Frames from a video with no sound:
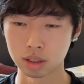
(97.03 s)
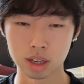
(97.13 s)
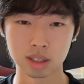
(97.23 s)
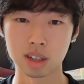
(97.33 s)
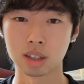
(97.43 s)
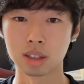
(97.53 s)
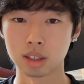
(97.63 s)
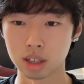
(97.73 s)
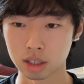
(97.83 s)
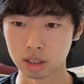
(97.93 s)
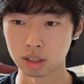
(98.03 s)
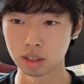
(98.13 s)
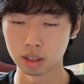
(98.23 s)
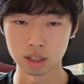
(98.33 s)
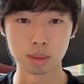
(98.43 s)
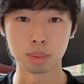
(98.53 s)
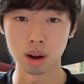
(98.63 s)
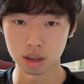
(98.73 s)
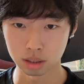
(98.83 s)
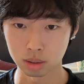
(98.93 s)
that's not a collection. That's a
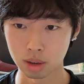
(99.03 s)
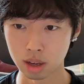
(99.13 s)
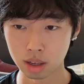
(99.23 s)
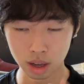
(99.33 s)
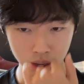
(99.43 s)
product, okay?